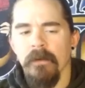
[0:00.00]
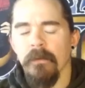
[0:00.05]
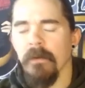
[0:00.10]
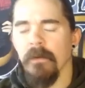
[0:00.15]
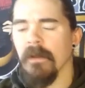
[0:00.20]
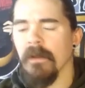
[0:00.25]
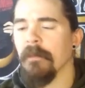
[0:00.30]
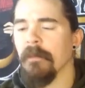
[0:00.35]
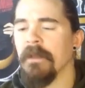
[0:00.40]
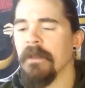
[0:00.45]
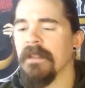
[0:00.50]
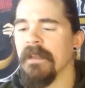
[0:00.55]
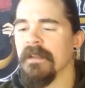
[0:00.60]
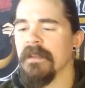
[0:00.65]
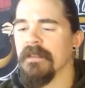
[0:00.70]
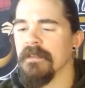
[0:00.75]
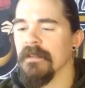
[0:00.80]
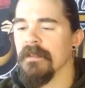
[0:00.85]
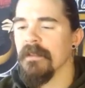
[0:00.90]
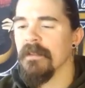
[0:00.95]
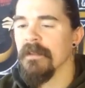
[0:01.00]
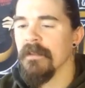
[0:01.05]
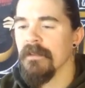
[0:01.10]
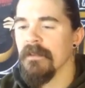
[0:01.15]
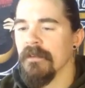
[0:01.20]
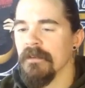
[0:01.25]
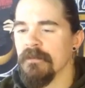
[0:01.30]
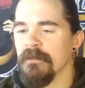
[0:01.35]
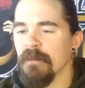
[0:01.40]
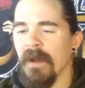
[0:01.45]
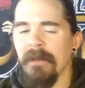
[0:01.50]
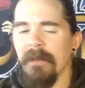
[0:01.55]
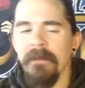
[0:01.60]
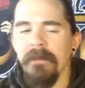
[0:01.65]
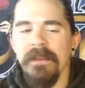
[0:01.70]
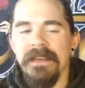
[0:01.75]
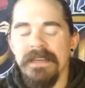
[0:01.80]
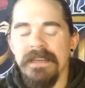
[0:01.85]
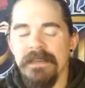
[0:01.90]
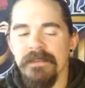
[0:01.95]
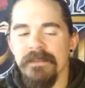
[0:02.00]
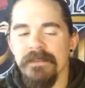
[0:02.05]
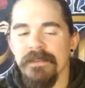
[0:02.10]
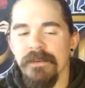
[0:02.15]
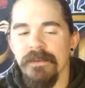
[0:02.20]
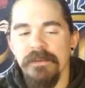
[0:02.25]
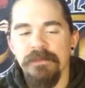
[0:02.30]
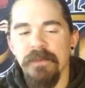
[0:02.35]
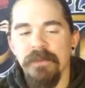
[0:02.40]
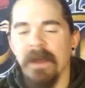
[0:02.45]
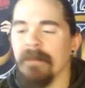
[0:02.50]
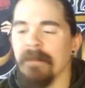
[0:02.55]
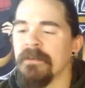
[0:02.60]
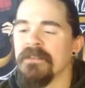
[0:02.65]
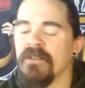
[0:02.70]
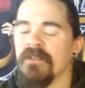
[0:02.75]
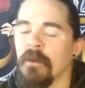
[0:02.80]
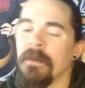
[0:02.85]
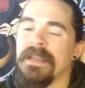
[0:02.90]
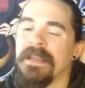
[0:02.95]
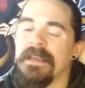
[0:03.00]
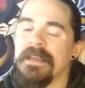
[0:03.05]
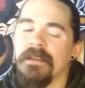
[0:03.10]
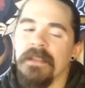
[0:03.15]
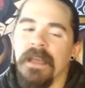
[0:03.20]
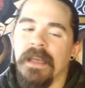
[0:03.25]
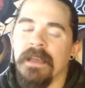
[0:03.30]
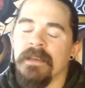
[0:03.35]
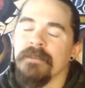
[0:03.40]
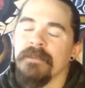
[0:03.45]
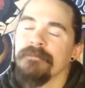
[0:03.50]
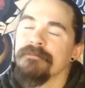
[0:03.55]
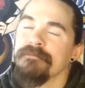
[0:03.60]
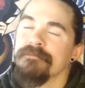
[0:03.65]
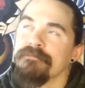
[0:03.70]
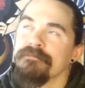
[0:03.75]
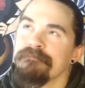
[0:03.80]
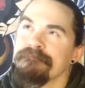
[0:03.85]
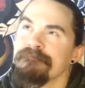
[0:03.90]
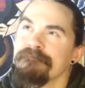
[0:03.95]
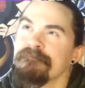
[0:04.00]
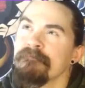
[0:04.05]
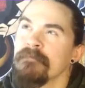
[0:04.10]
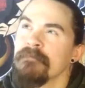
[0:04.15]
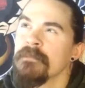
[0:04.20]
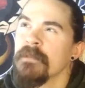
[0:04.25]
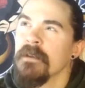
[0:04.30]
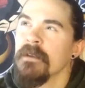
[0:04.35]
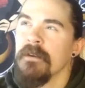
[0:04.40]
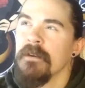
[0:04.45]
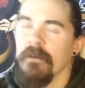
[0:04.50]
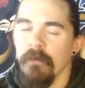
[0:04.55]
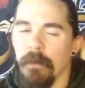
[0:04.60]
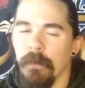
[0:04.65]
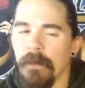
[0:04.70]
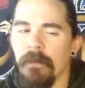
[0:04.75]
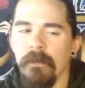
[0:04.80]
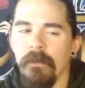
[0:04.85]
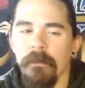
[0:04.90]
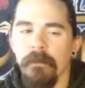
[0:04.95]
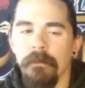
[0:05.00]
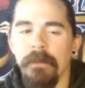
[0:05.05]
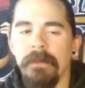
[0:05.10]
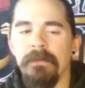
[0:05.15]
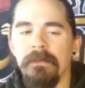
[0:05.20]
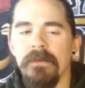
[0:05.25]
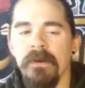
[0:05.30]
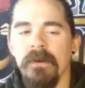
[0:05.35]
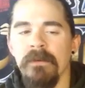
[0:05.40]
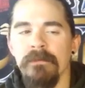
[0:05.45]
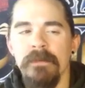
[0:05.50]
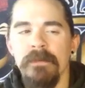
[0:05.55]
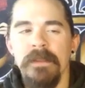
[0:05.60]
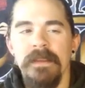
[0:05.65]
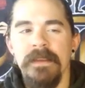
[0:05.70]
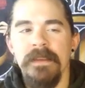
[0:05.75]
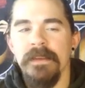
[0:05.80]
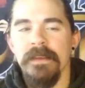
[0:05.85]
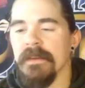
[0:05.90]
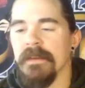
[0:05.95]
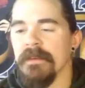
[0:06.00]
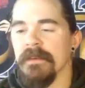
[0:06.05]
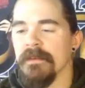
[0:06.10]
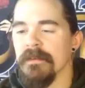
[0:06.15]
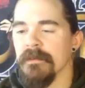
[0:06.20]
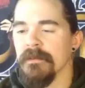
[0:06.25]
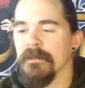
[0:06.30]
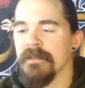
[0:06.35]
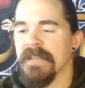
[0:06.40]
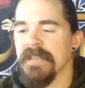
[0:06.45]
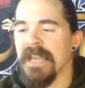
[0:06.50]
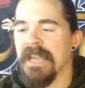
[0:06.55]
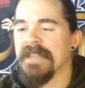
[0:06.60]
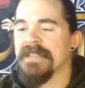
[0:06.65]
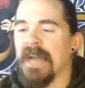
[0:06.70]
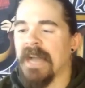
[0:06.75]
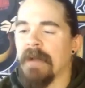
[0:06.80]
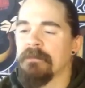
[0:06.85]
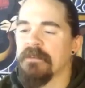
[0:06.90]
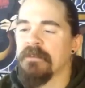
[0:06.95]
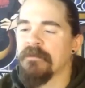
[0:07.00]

well, I mean, like, there's probably there's probably so many like people people don't really take time